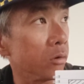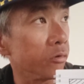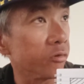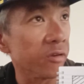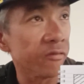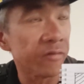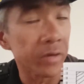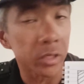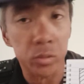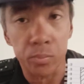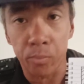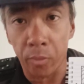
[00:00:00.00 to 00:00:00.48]

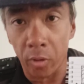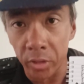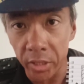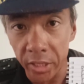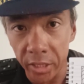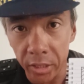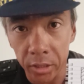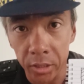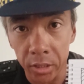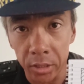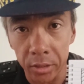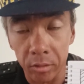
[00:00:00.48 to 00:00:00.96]
grievous
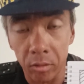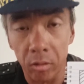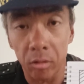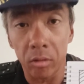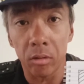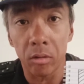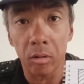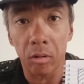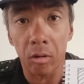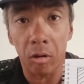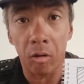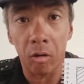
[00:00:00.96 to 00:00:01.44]
bodily hurt,
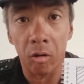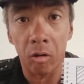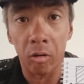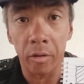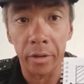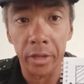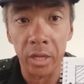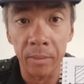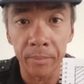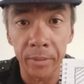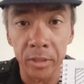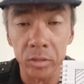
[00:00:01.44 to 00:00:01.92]

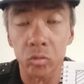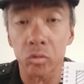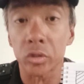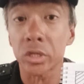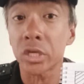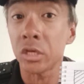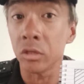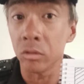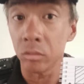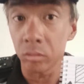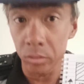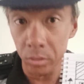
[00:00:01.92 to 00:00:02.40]
or able to
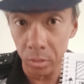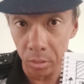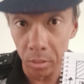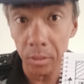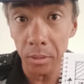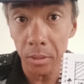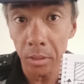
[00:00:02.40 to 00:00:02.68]
kill